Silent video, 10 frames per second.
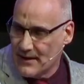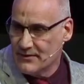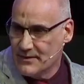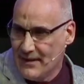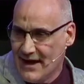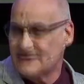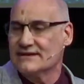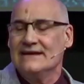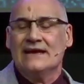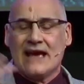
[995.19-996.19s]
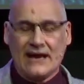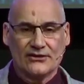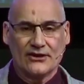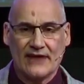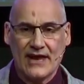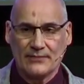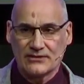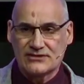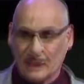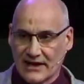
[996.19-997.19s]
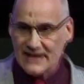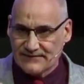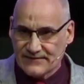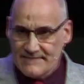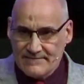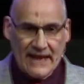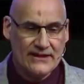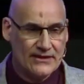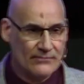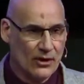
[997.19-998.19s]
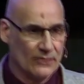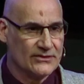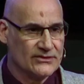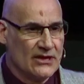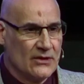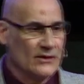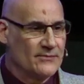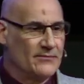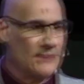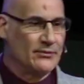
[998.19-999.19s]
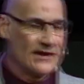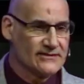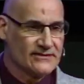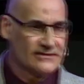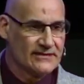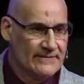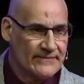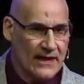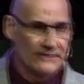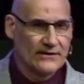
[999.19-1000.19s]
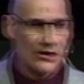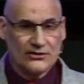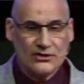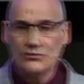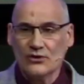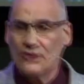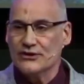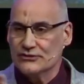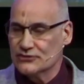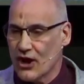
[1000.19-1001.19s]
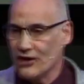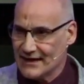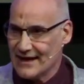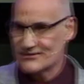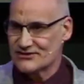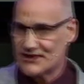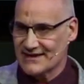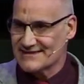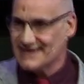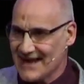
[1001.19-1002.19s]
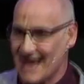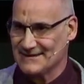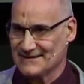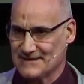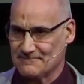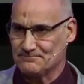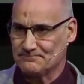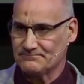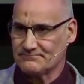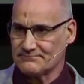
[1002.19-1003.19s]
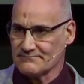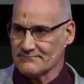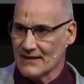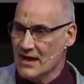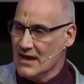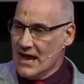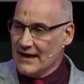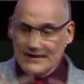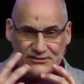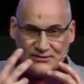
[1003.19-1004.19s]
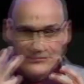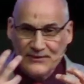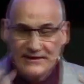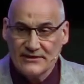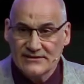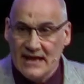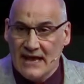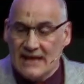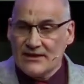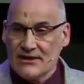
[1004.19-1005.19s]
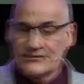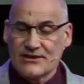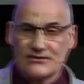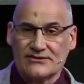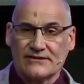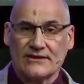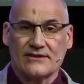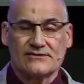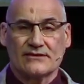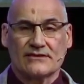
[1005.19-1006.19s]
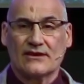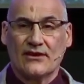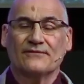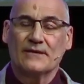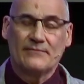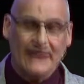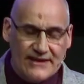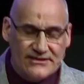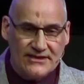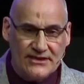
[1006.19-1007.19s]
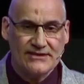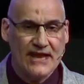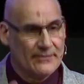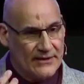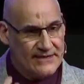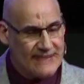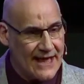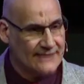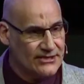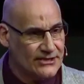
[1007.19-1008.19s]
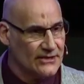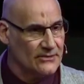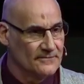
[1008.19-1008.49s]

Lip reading: the past, and you're able to live in the moment with the presence of God. You know that God has things in hand. And it's something that can often be easy to say, but it's hard to do.